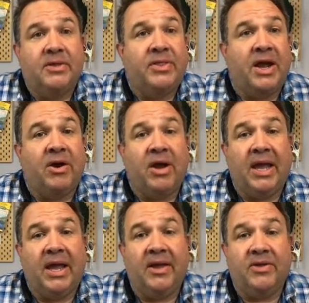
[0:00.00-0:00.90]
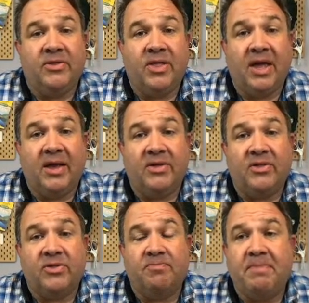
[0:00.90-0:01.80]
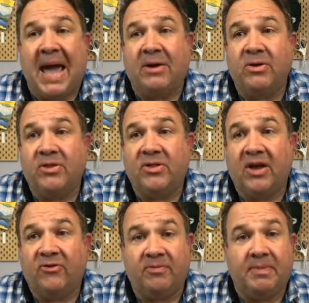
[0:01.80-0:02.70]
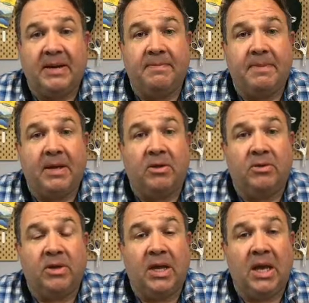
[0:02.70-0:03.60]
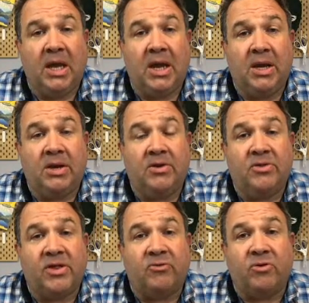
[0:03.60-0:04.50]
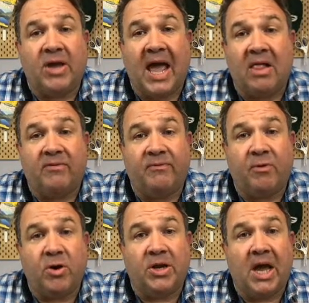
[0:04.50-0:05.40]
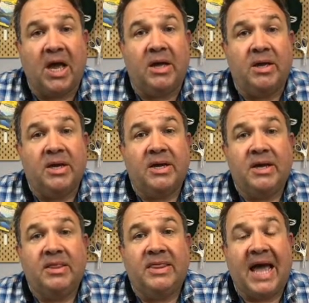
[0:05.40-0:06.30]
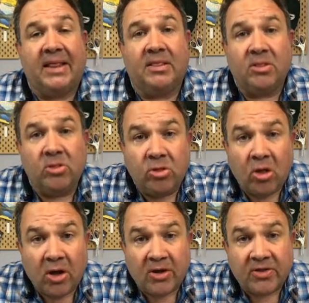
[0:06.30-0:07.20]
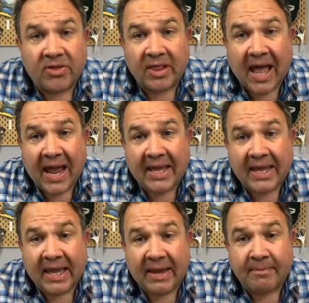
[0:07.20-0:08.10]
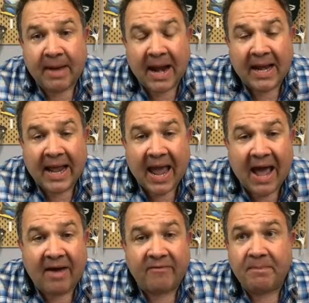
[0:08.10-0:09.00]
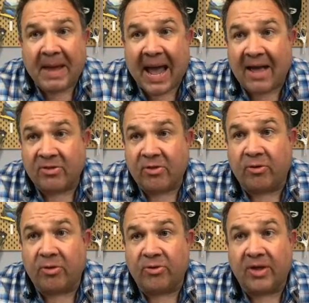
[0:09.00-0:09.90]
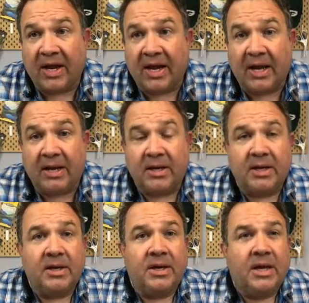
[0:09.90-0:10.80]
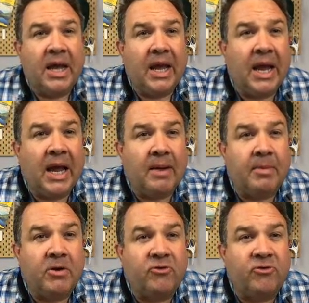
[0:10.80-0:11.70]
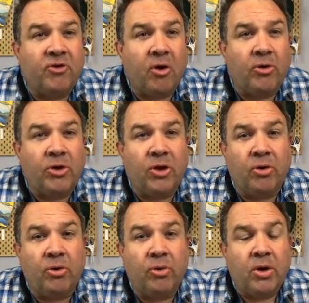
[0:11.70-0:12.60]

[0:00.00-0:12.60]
there is this battery station being built in Central California that looks like it might have pass-throughs in it. And I'm going to show you.